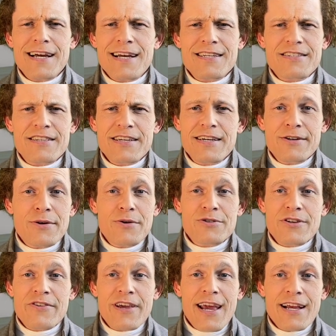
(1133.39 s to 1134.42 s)
as the heroes
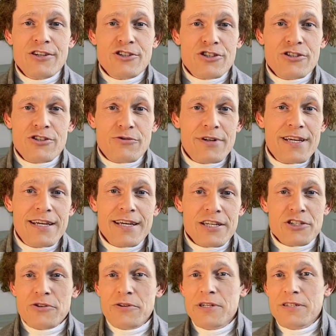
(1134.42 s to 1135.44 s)
in the ancient Greek
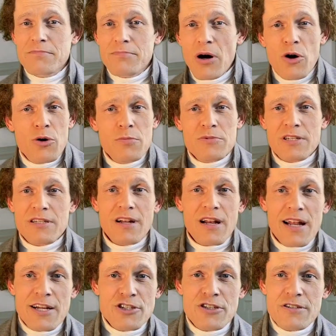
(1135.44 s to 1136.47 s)
histories and poems and
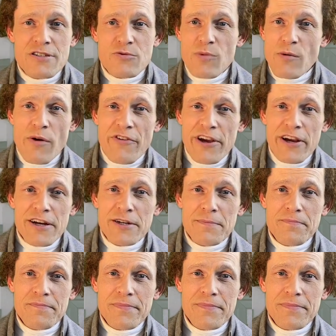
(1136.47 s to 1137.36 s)
legends we revered.